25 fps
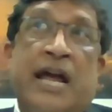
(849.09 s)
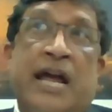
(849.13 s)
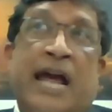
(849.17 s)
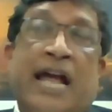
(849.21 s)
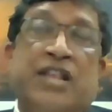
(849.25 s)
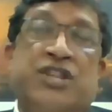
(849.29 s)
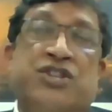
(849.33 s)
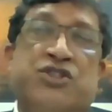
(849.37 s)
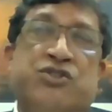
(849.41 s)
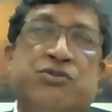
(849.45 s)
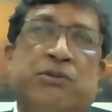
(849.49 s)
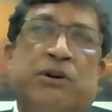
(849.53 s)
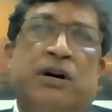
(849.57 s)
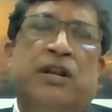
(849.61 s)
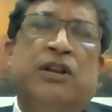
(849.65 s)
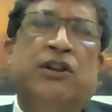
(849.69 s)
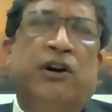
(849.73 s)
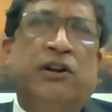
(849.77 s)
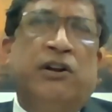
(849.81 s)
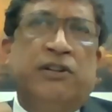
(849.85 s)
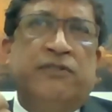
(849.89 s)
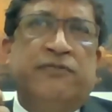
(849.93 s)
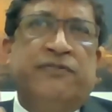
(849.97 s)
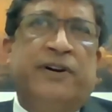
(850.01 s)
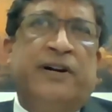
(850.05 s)
And so a
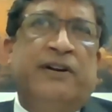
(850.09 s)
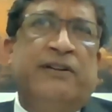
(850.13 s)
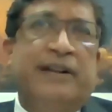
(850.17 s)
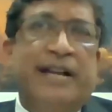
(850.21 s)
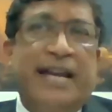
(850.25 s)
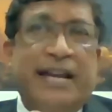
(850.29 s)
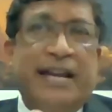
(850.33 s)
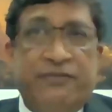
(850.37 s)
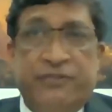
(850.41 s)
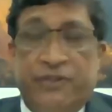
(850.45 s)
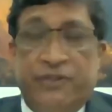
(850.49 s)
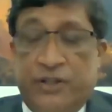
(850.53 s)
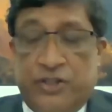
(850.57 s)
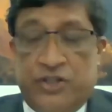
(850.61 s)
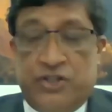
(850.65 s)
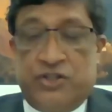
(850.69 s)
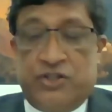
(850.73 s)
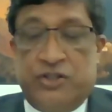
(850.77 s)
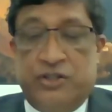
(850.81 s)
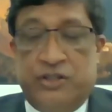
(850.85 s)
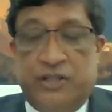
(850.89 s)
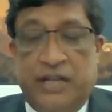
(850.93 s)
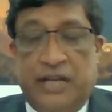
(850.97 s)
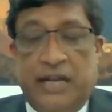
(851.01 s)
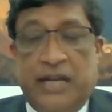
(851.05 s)
lot of our efforts
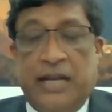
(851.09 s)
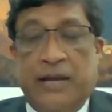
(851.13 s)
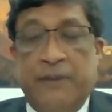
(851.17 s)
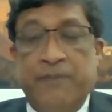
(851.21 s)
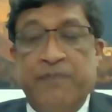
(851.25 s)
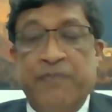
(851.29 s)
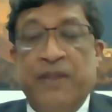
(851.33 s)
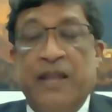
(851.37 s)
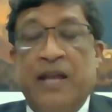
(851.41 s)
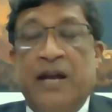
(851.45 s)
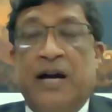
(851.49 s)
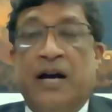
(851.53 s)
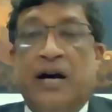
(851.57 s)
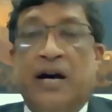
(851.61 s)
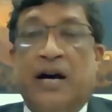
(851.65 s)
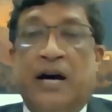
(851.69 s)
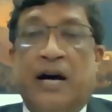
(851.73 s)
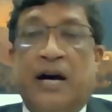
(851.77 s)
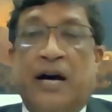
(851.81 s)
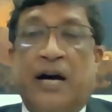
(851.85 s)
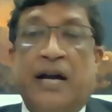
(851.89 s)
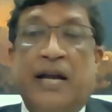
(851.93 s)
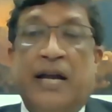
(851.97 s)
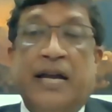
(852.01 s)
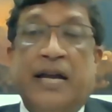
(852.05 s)
today
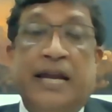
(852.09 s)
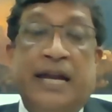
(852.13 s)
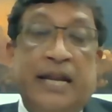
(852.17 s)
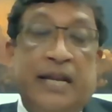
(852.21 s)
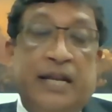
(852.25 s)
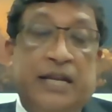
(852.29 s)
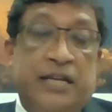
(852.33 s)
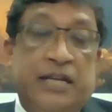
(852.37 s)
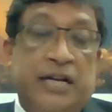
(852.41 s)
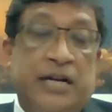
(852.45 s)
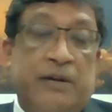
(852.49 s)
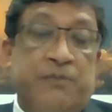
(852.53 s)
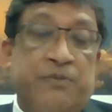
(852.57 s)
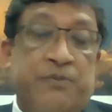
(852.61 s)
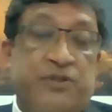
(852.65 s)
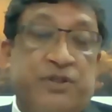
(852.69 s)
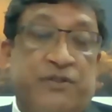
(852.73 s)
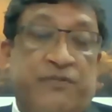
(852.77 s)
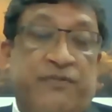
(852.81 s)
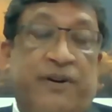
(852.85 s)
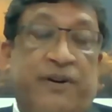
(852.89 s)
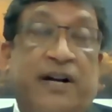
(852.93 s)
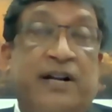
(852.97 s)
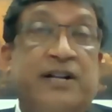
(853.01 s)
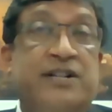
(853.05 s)
uh, in terms
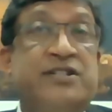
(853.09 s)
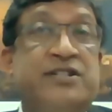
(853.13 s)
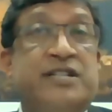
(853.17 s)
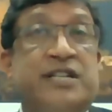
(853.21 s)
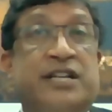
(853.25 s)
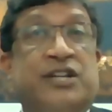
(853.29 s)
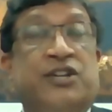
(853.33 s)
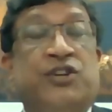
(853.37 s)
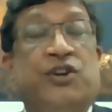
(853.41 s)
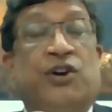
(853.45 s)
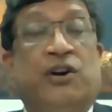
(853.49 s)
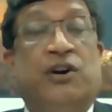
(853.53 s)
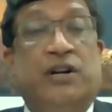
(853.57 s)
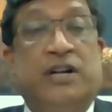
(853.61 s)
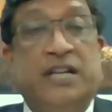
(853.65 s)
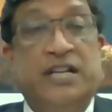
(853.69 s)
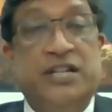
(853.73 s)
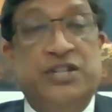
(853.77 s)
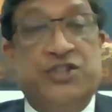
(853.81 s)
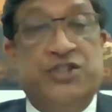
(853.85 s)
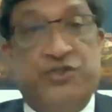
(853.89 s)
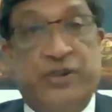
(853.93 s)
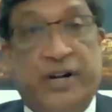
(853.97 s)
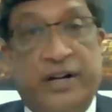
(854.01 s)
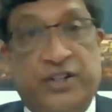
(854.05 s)
of our security
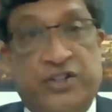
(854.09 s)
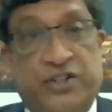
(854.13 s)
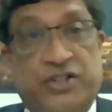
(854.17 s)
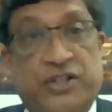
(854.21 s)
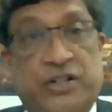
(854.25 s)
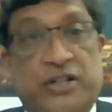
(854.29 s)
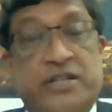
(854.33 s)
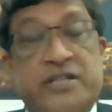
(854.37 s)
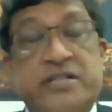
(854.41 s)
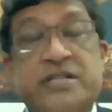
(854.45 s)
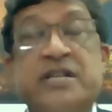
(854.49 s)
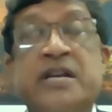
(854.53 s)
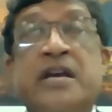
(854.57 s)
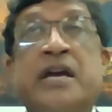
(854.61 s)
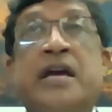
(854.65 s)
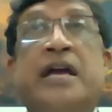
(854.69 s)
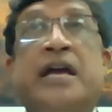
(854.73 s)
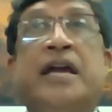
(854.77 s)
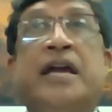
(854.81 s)
structures